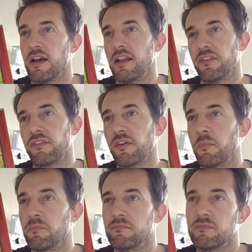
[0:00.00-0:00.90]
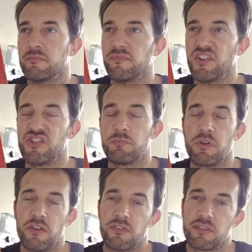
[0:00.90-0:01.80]
and some VG
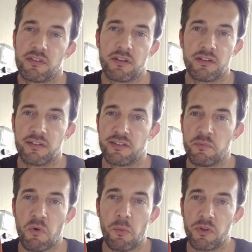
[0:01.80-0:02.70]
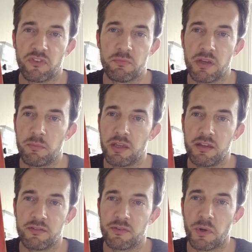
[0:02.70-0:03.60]
Plus moments maybe,
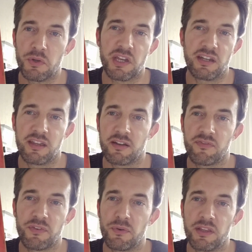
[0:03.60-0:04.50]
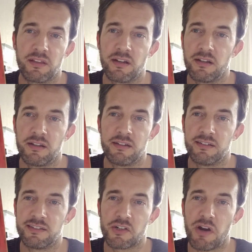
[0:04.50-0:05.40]
where you can hear a few little
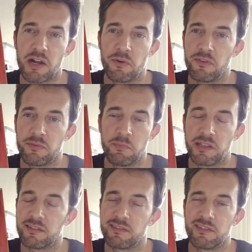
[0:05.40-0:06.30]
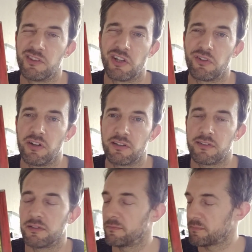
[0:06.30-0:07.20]
crackles, but not a lot.